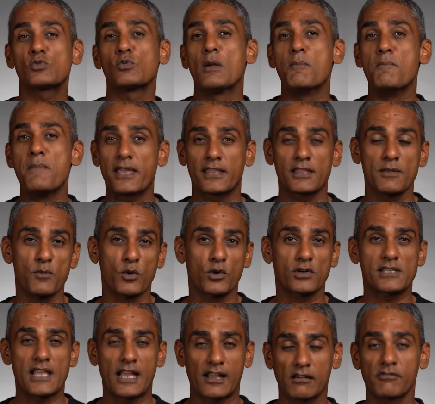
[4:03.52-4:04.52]
will make the
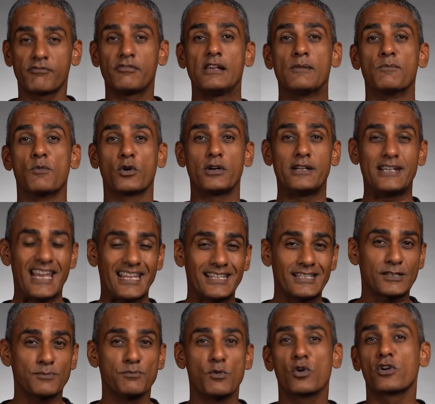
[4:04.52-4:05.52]
motorcycle feel more
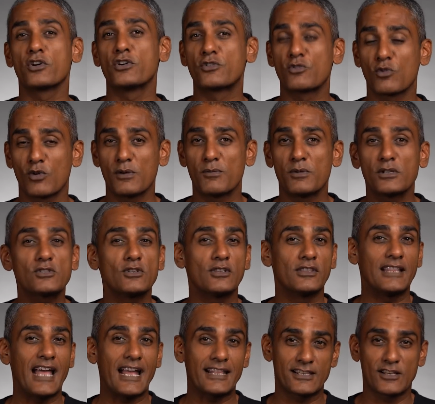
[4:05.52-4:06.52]
dense, more controllable, so
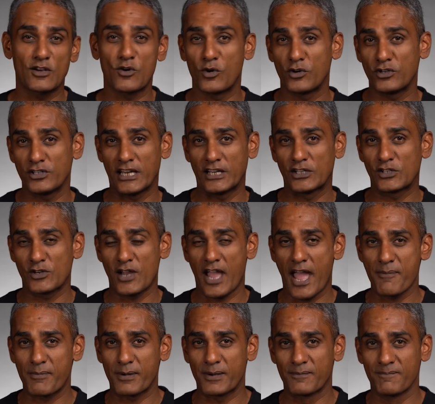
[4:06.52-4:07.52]
that's a good change to
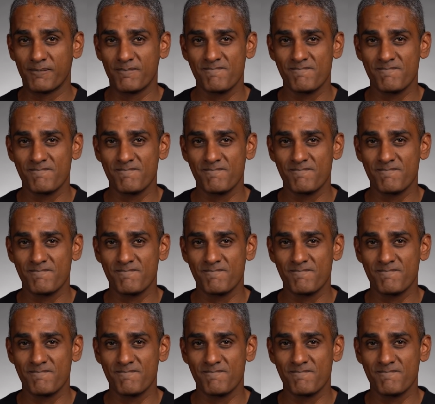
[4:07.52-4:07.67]
happen.